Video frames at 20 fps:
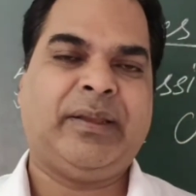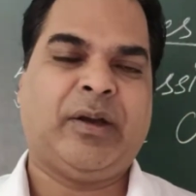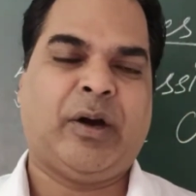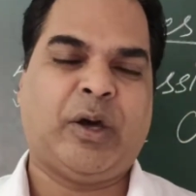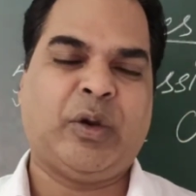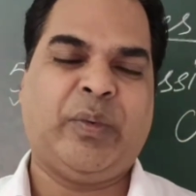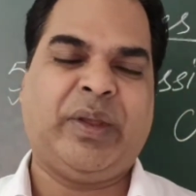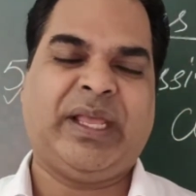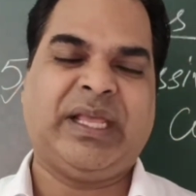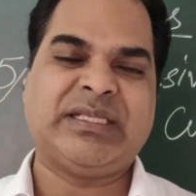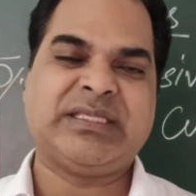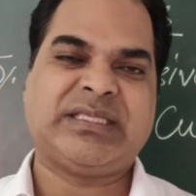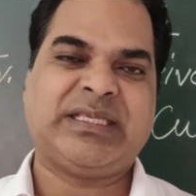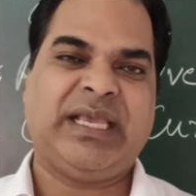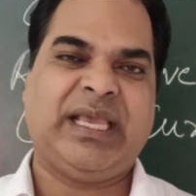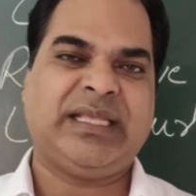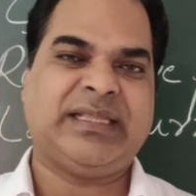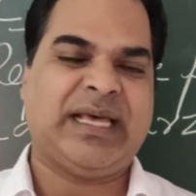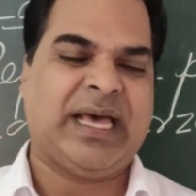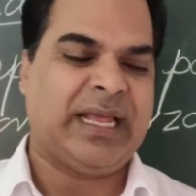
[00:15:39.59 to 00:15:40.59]
or we can
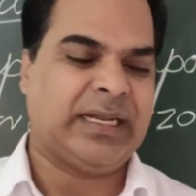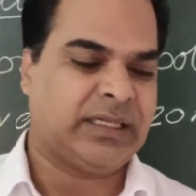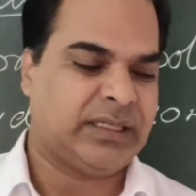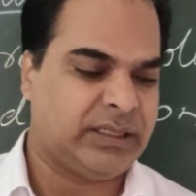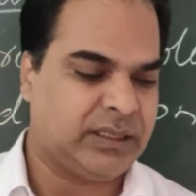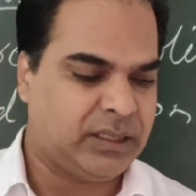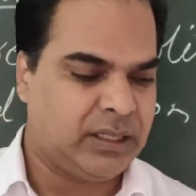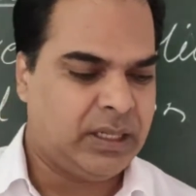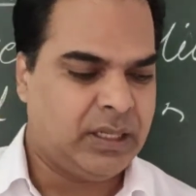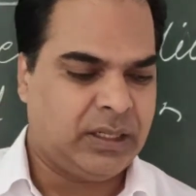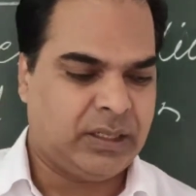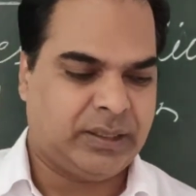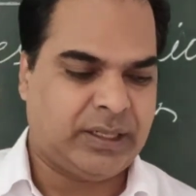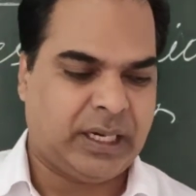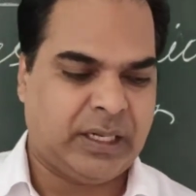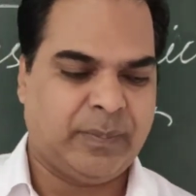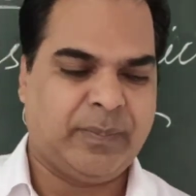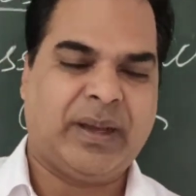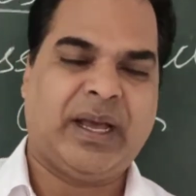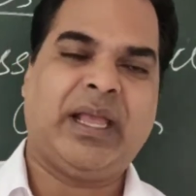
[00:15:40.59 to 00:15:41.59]
say that
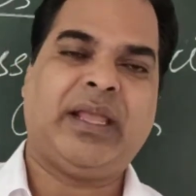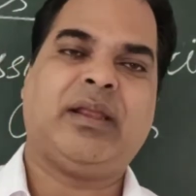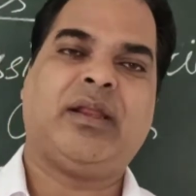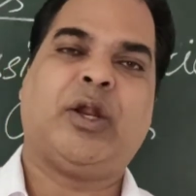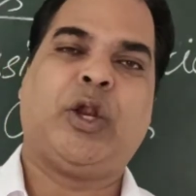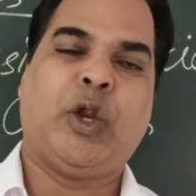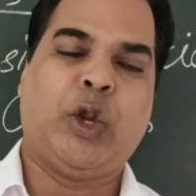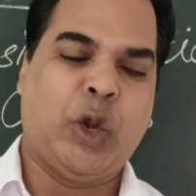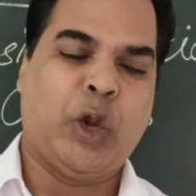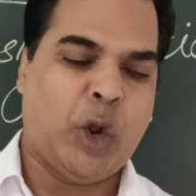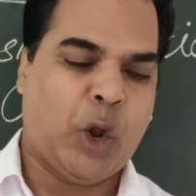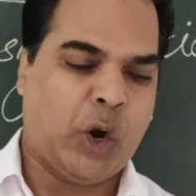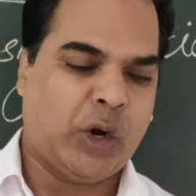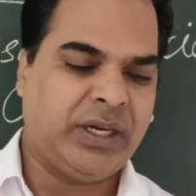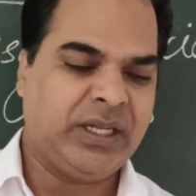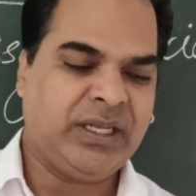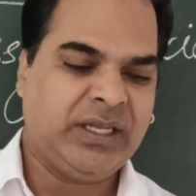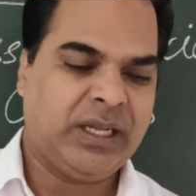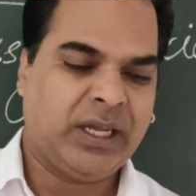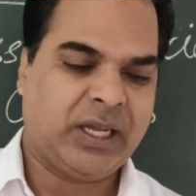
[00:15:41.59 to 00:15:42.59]
done by
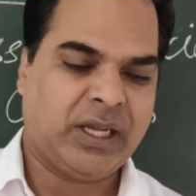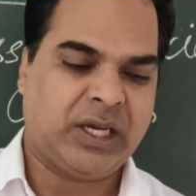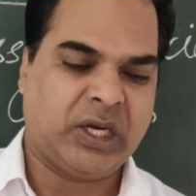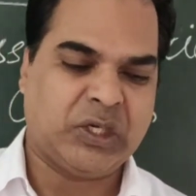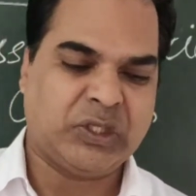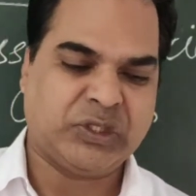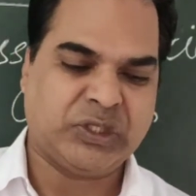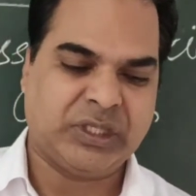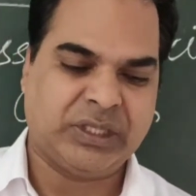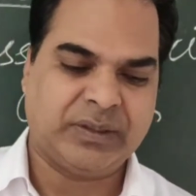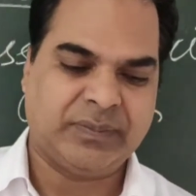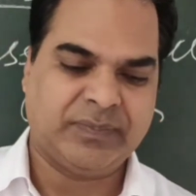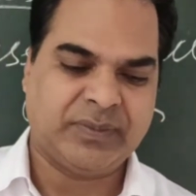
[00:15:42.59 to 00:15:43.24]
Lord Curzon.